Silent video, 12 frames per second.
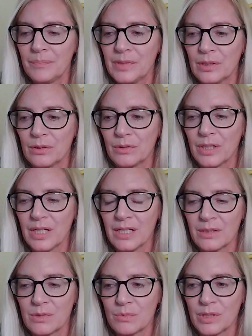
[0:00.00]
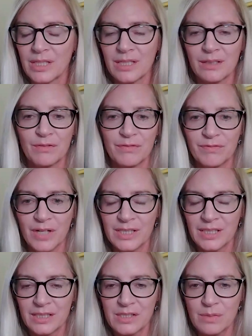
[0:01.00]
and when they
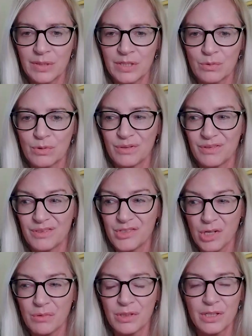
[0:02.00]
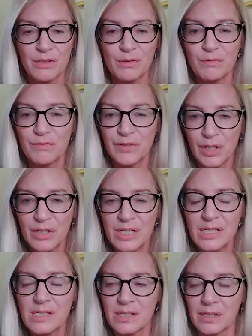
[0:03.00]
finally get to my door, generally they're
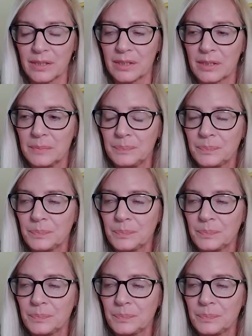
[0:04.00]
very sick.